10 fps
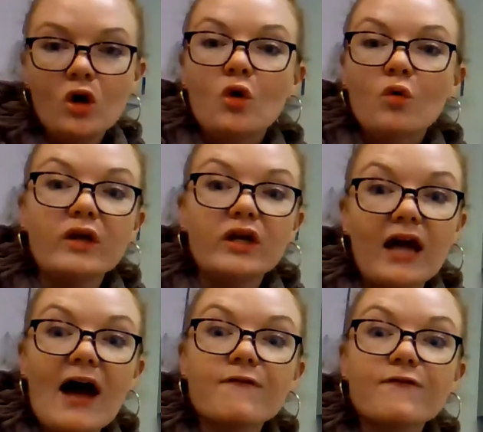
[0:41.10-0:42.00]
We could
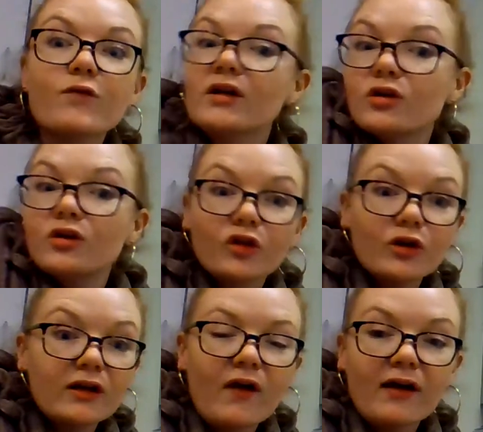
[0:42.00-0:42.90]
have
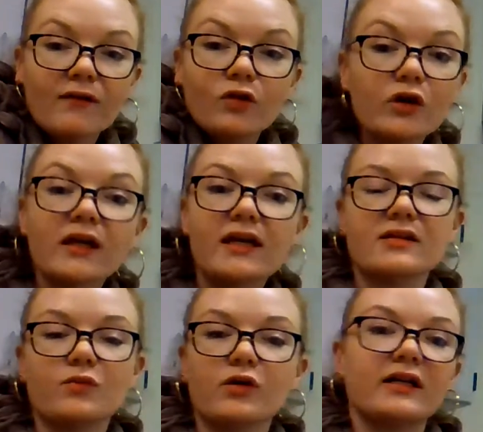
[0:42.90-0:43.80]
435 cookies and
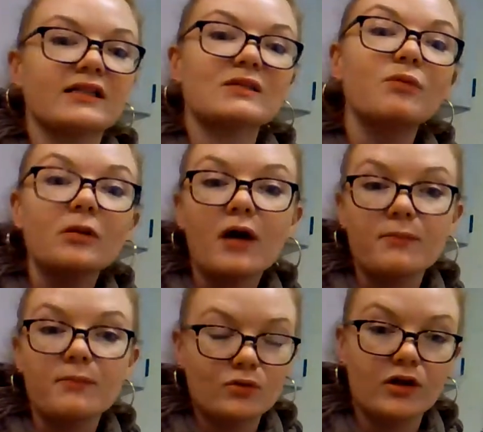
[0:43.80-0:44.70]
we're going to split them up
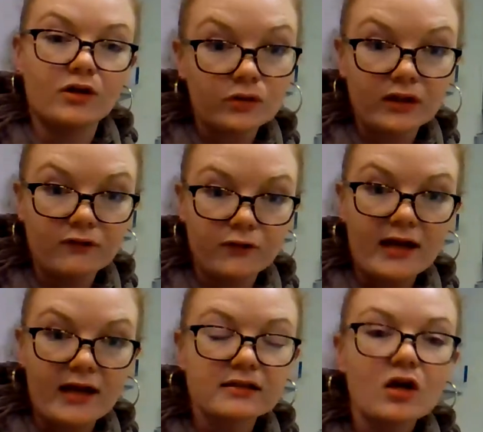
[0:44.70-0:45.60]
between our 3
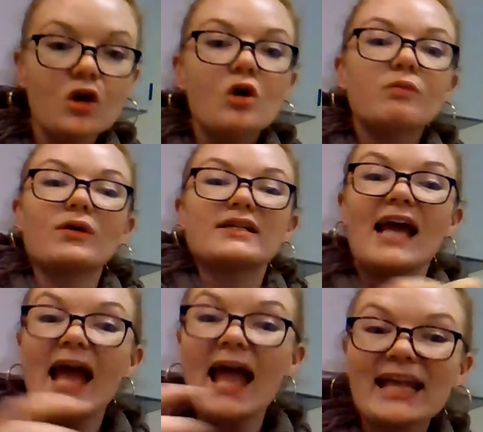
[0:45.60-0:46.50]
friends. But we're
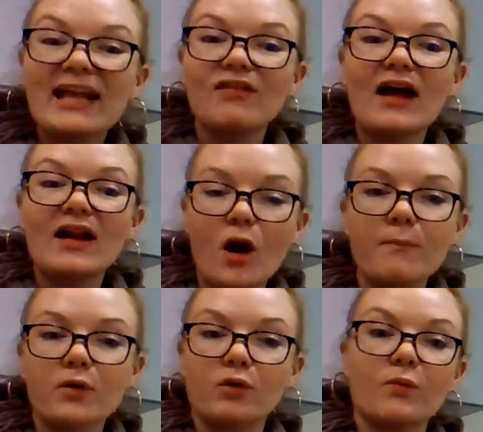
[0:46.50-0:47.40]
taking that
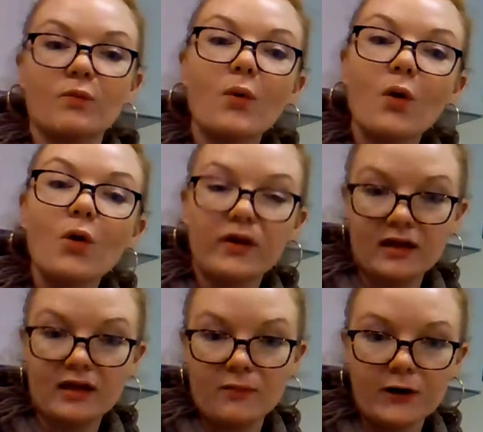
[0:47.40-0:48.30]
number and we're pulling it
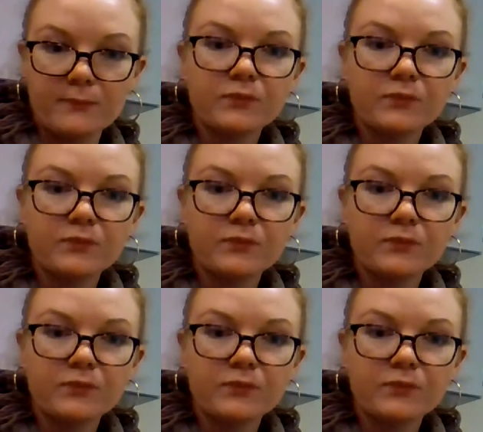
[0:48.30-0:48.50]
apart.